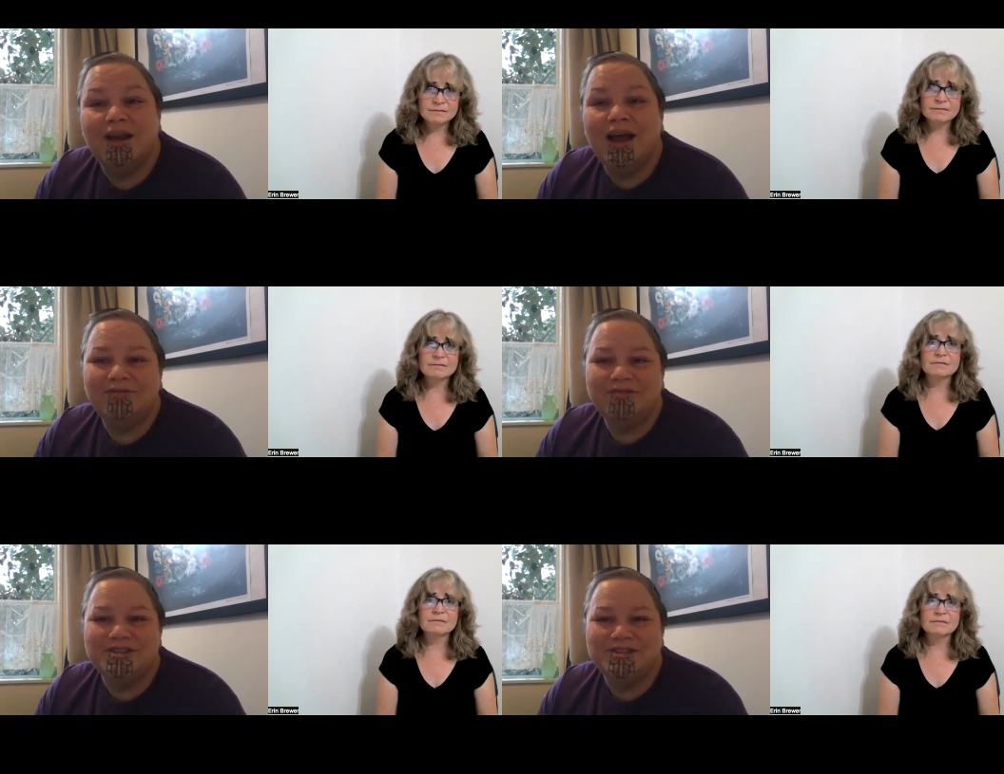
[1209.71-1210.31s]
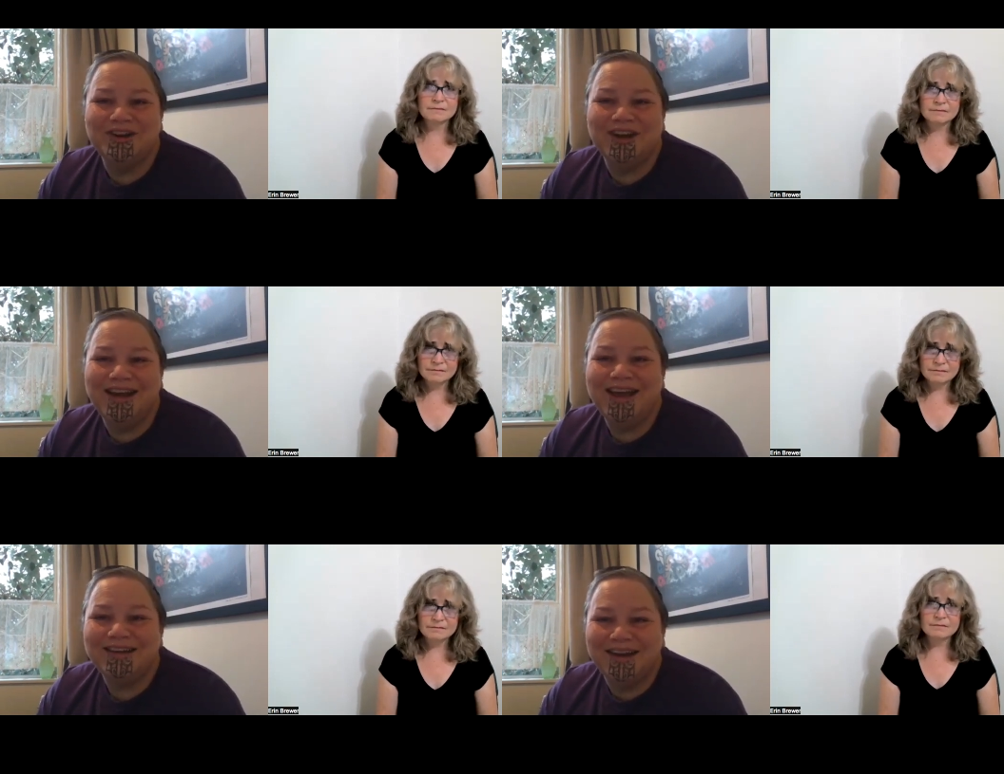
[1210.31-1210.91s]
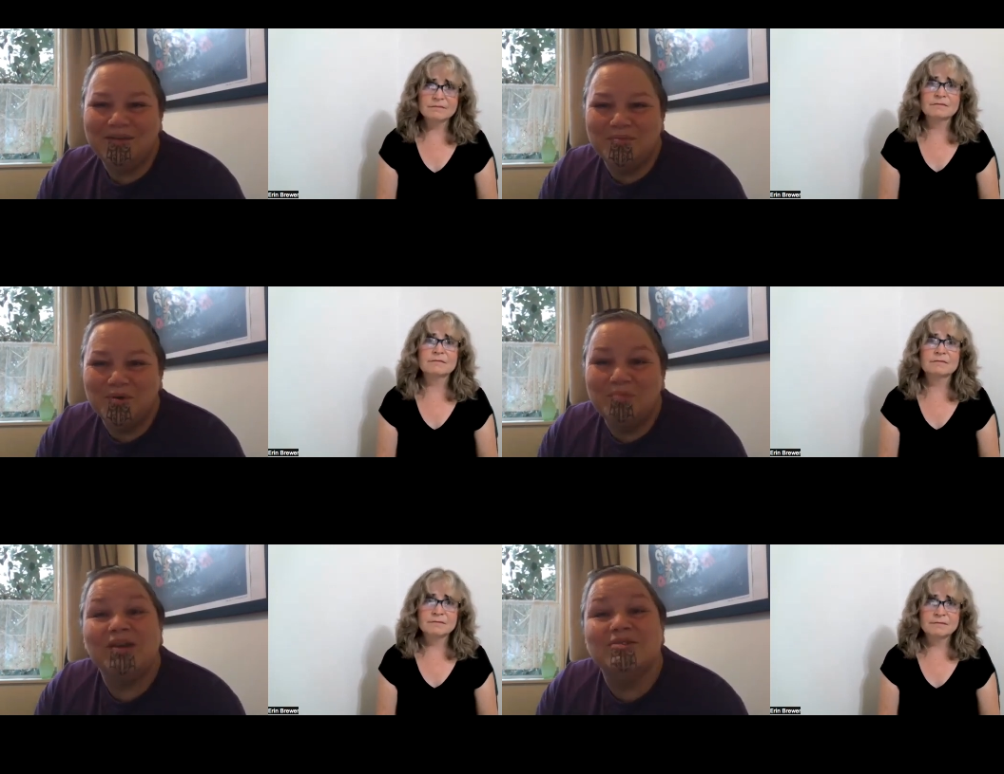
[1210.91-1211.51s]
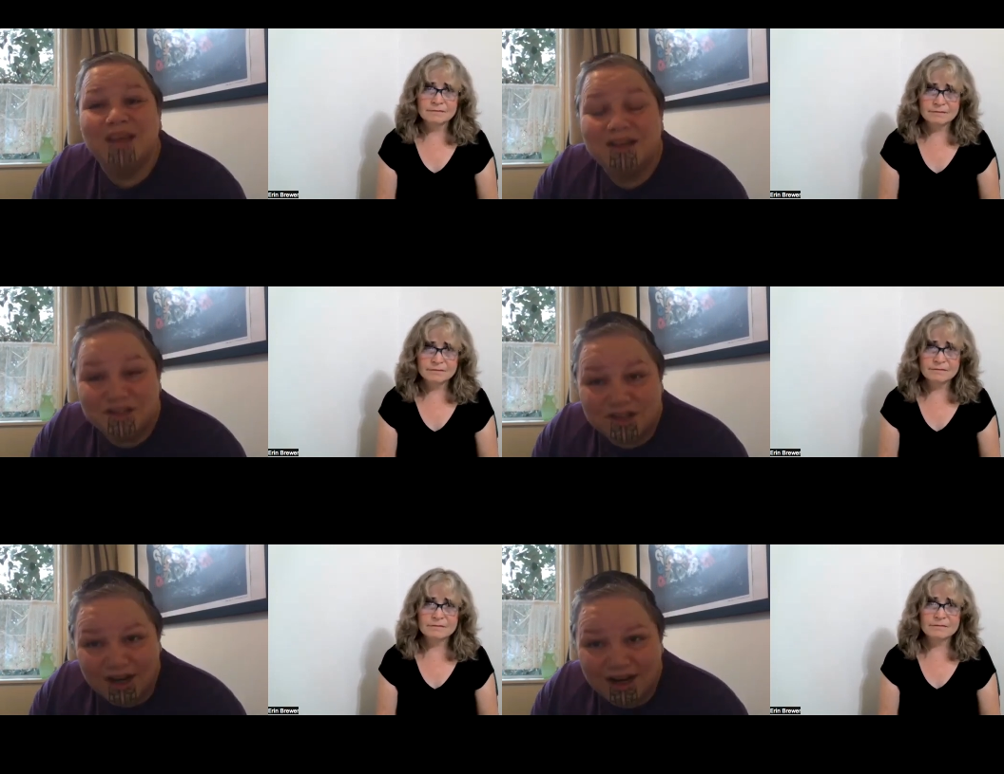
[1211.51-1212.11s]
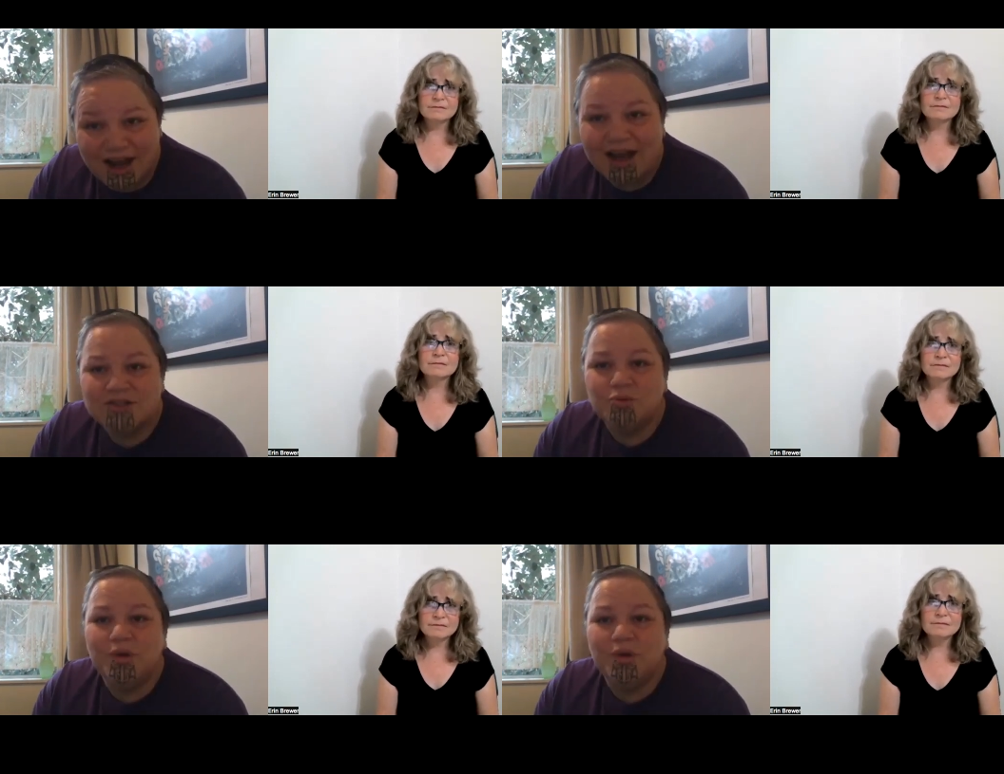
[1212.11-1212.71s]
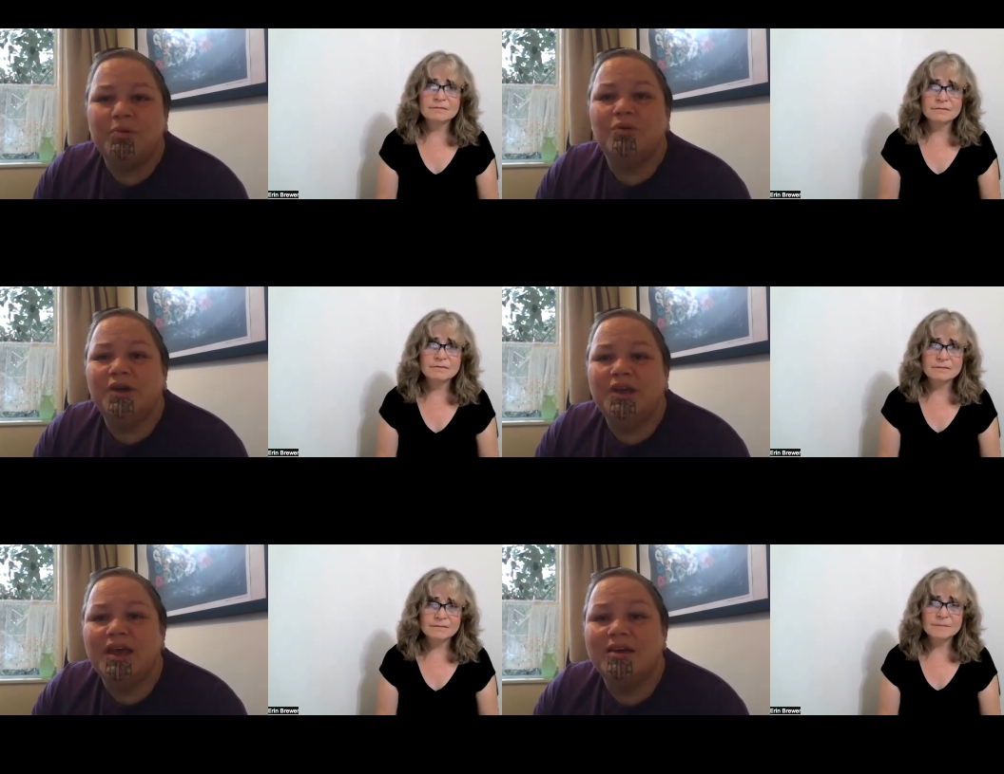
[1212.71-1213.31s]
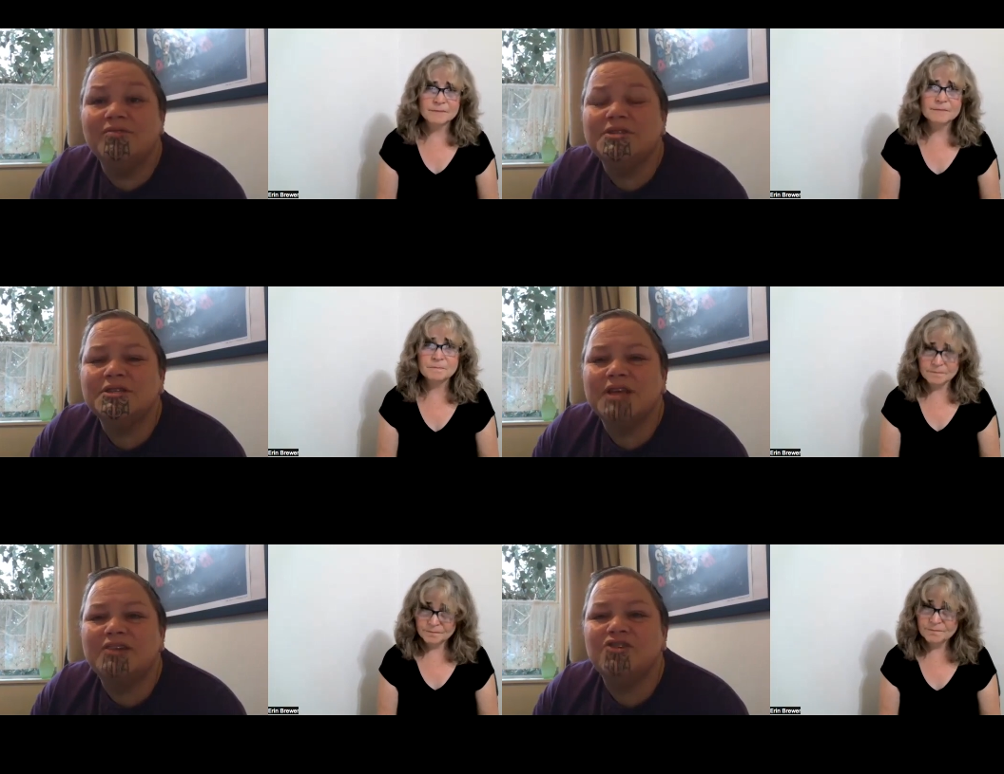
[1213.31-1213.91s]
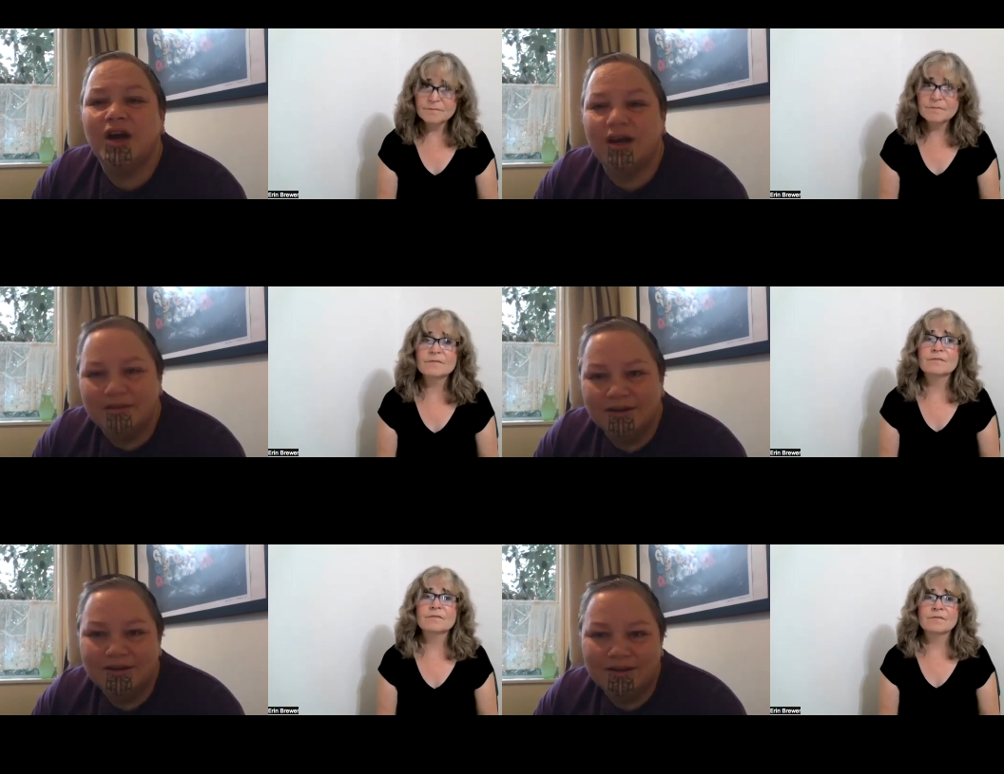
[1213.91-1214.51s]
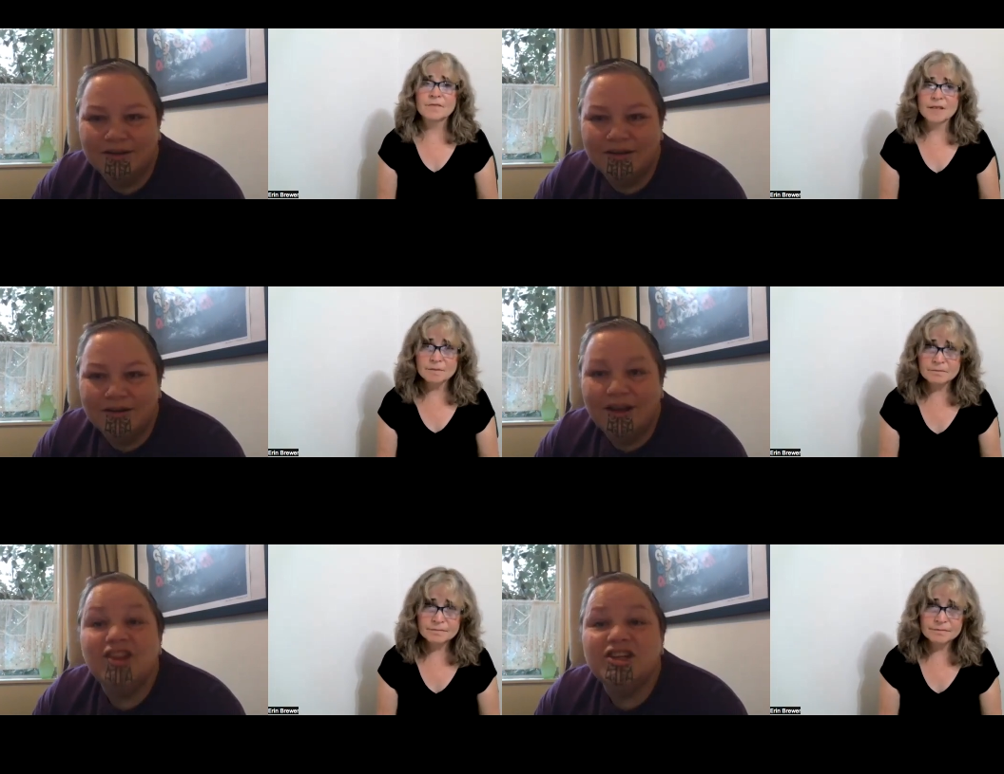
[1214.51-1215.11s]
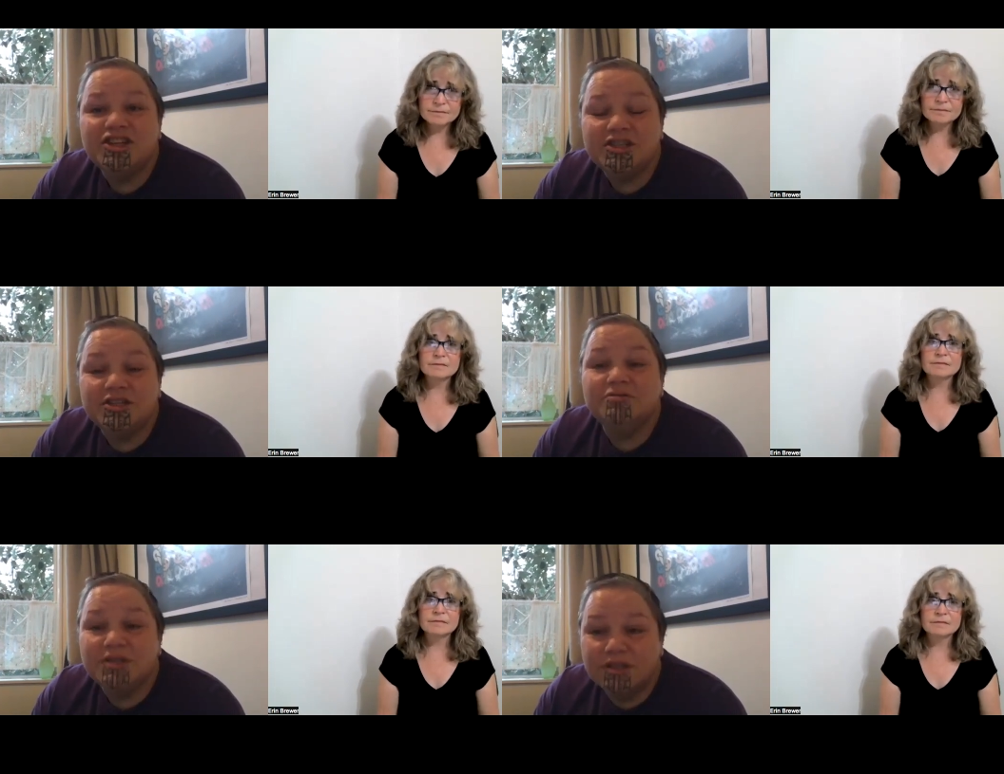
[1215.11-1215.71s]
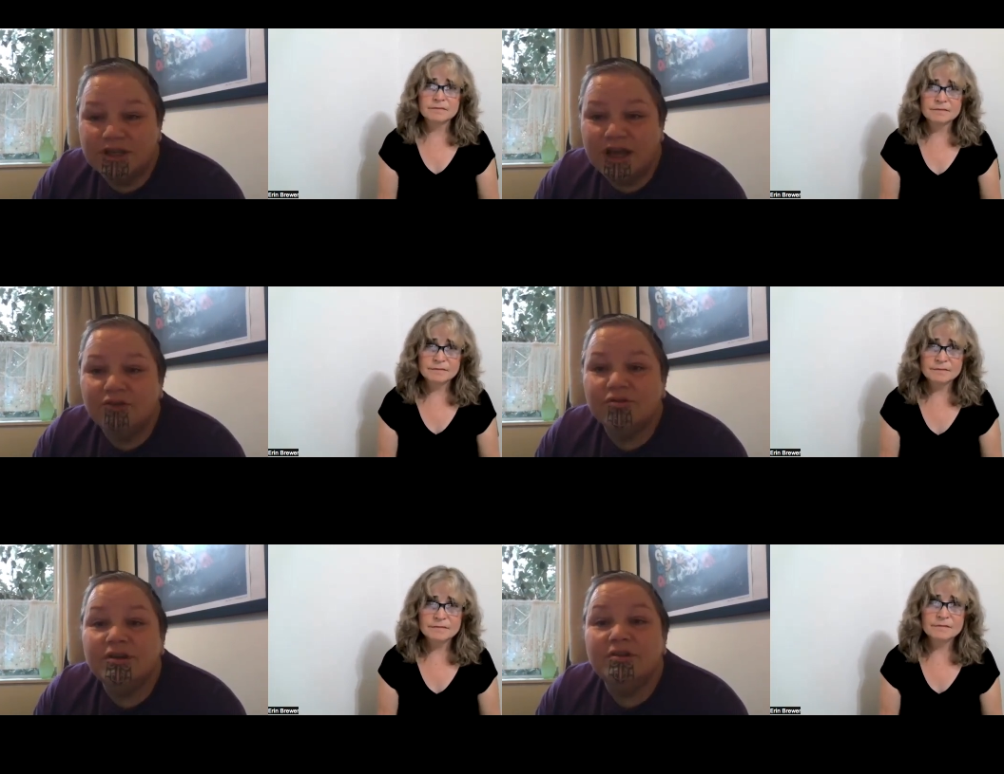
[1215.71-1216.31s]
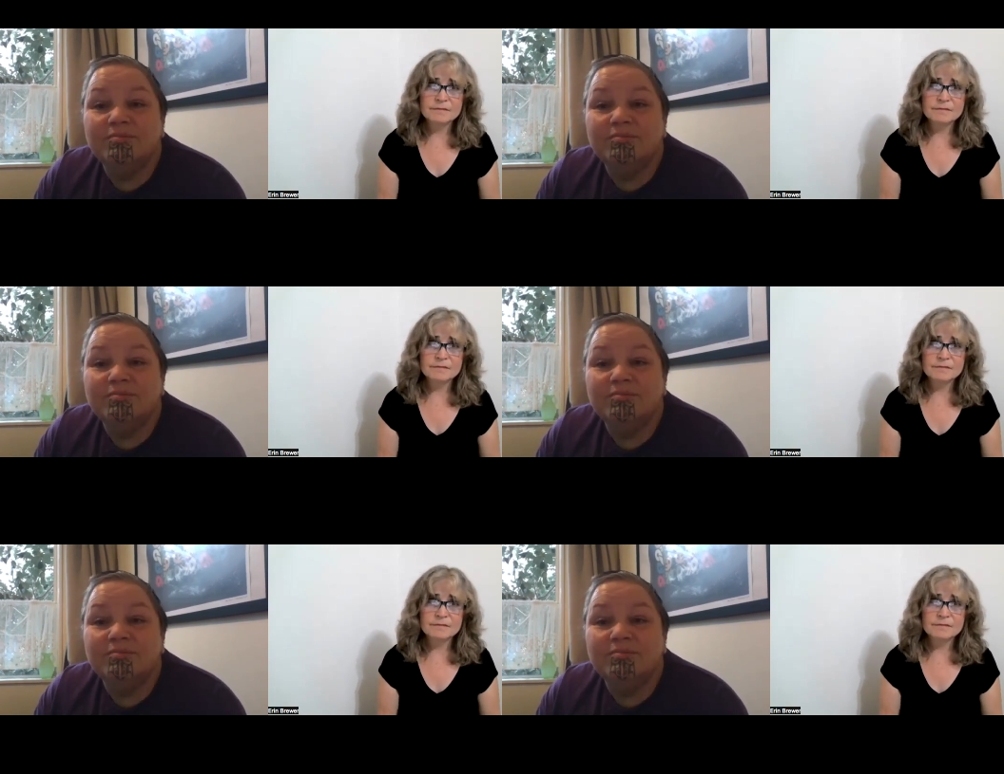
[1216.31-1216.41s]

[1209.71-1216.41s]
Speaker 1: laughter's not allowed anymore because that is the last weapon we have is satire. And the jester is sacred.